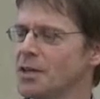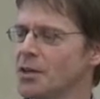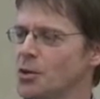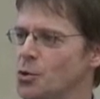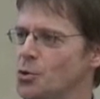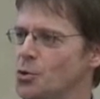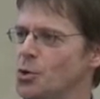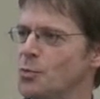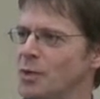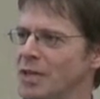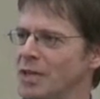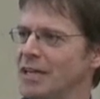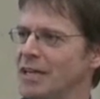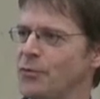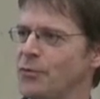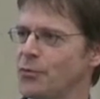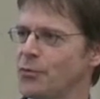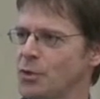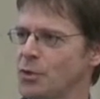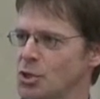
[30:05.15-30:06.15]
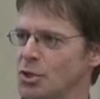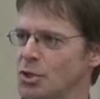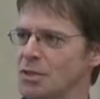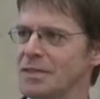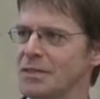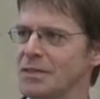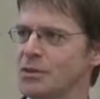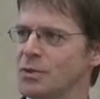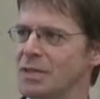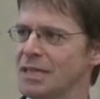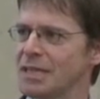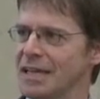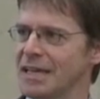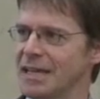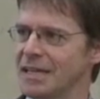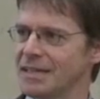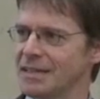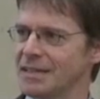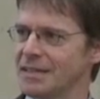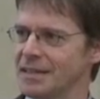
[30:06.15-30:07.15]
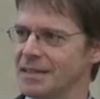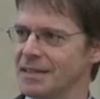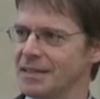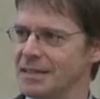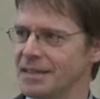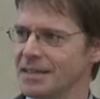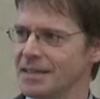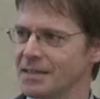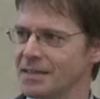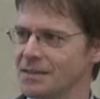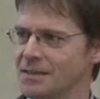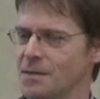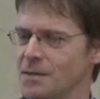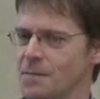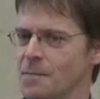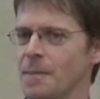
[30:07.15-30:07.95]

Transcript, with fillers: could believe just looking at the data.